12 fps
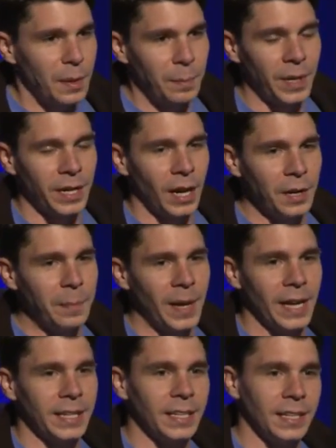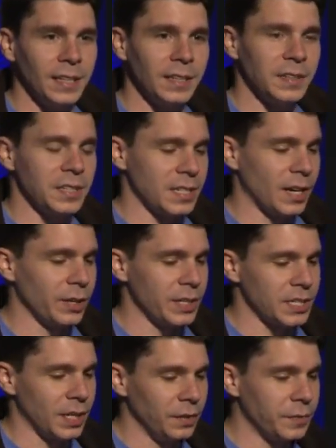but unpacking the tar
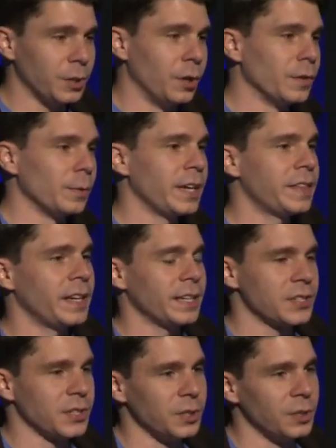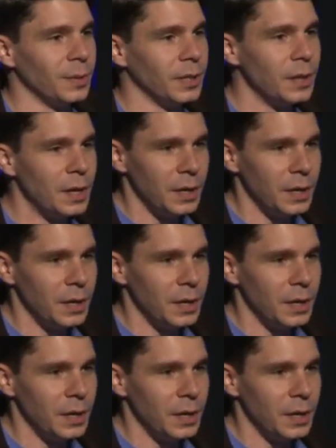itself could overwrite that executable.